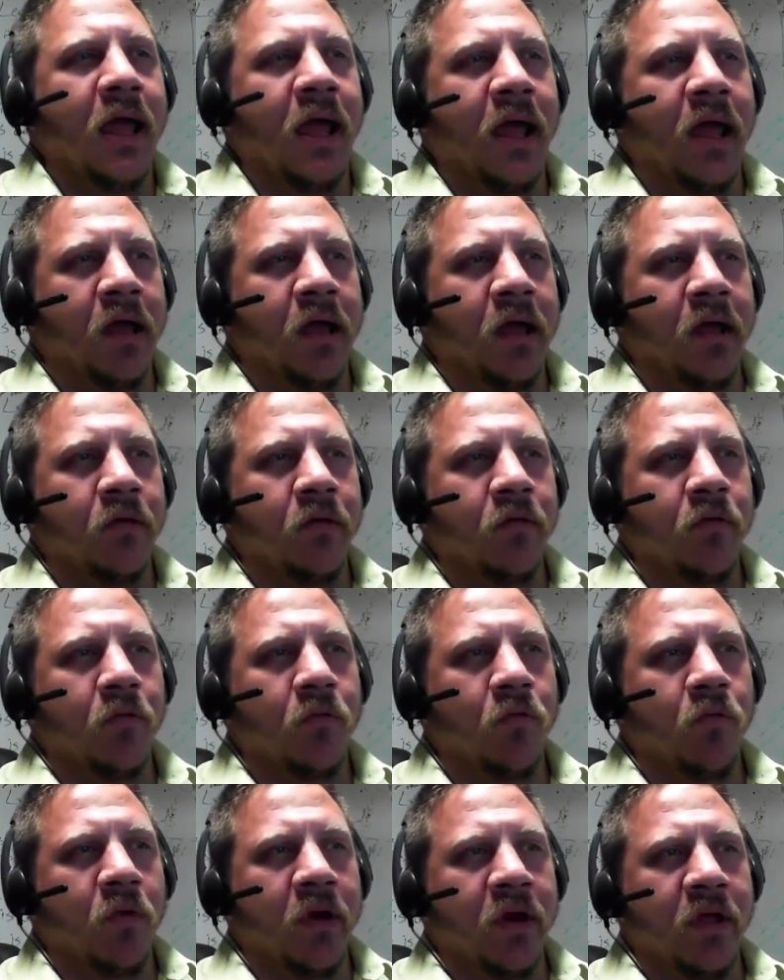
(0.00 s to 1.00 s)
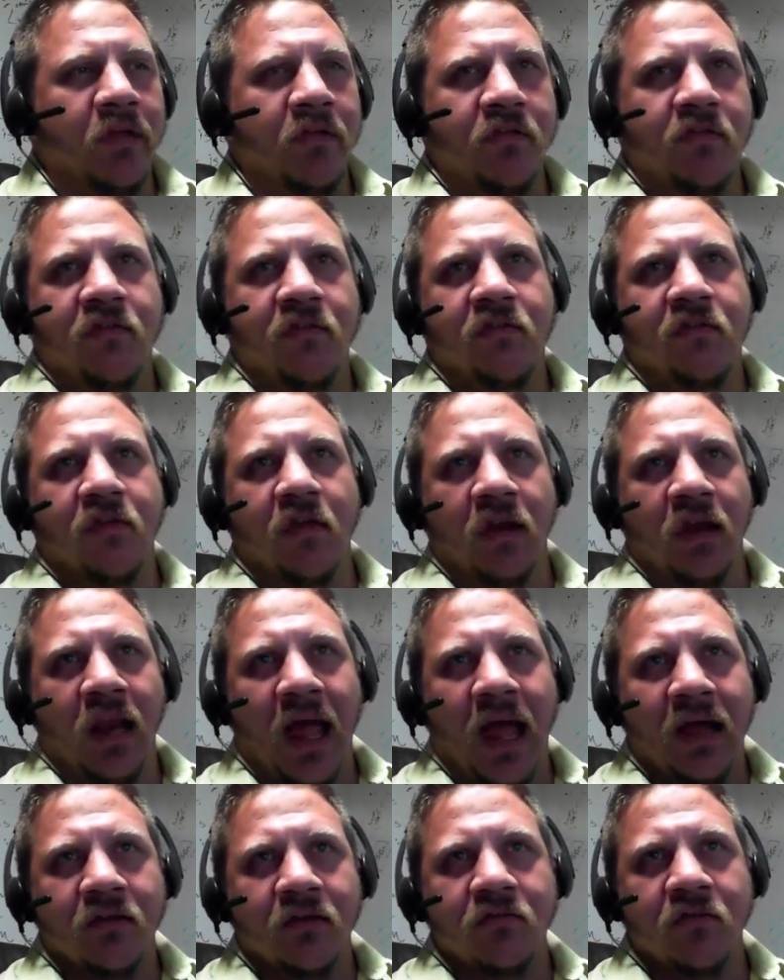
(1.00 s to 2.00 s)
And when it's
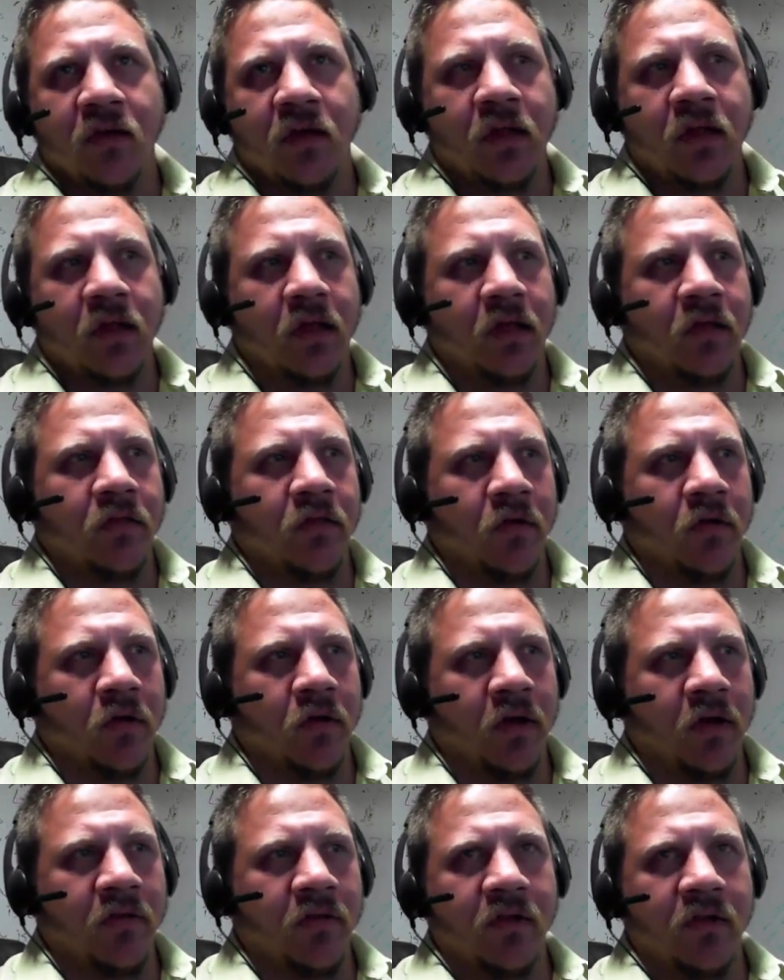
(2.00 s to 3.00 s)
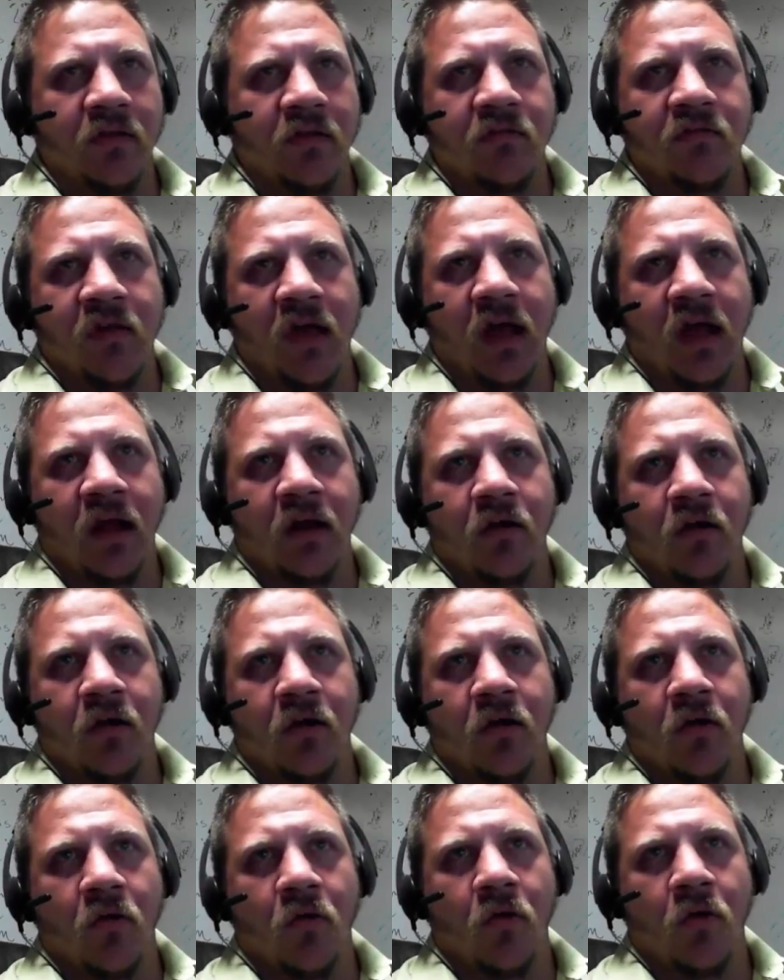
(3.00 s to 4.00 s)
selected, either in the
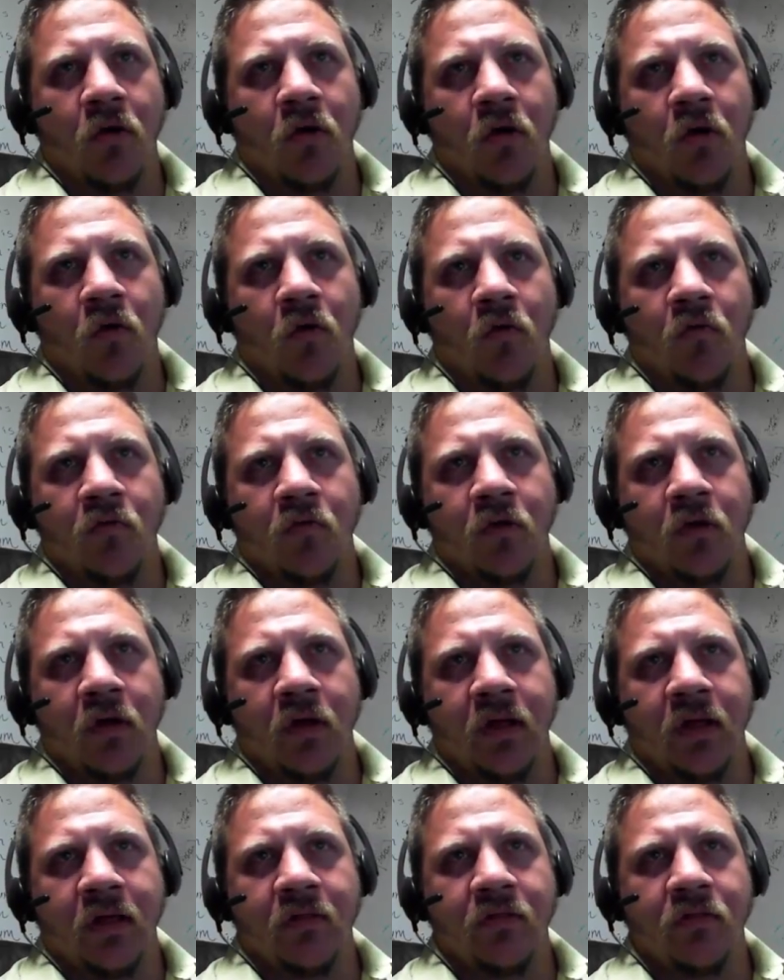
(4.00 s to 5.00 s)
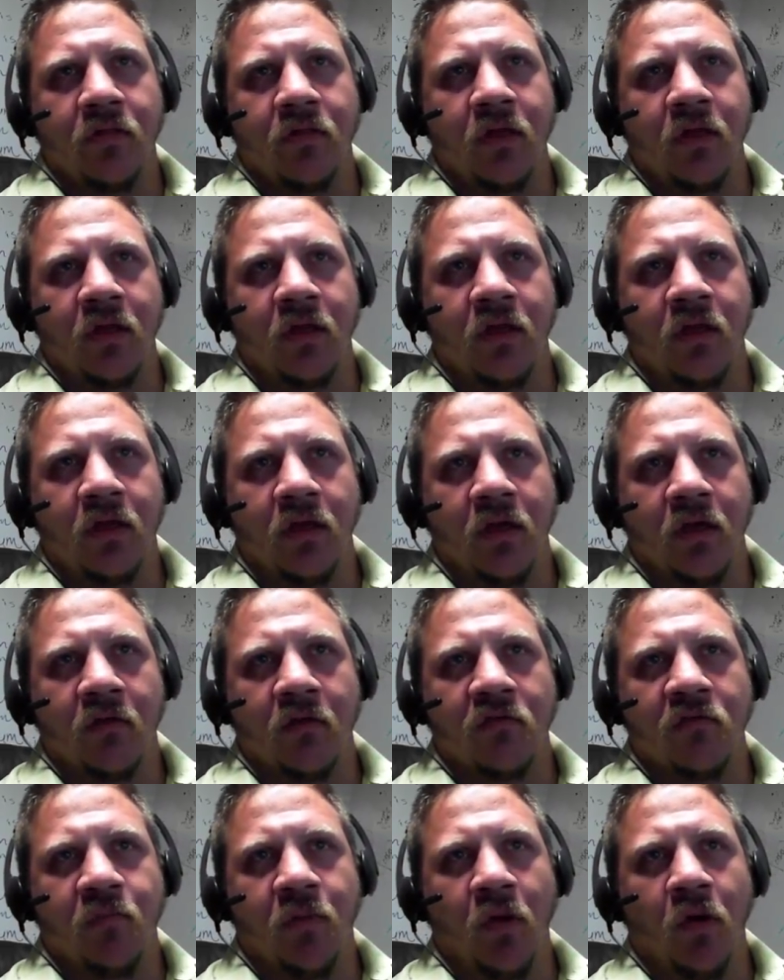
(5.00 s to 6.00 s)
designer or over in the
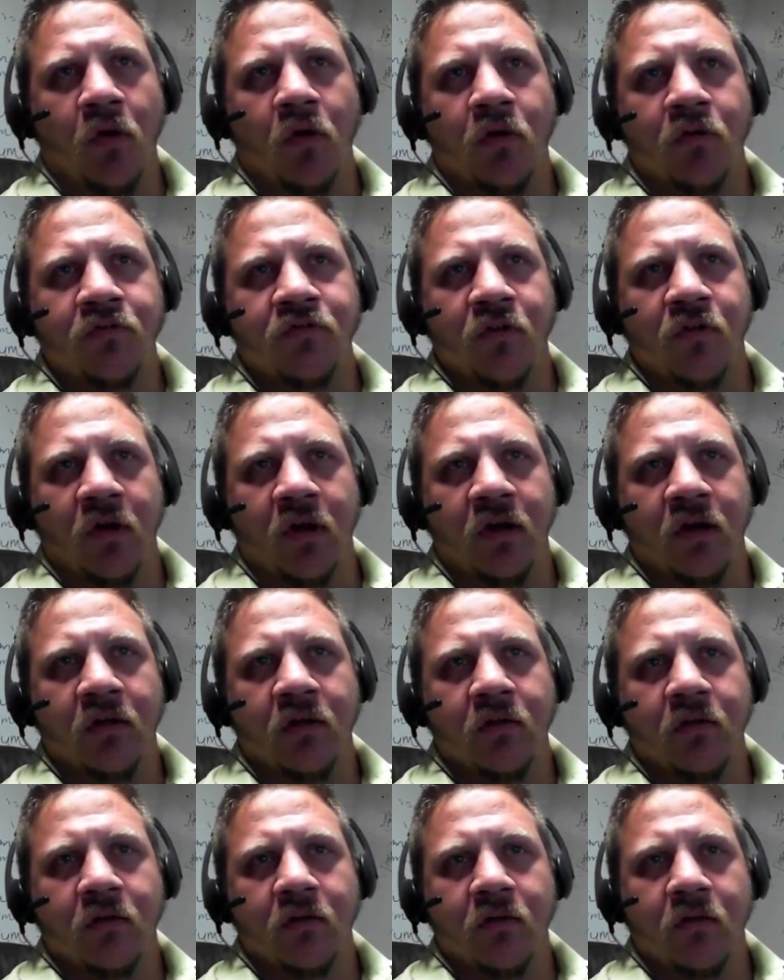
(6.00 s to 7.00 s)
explorer tree,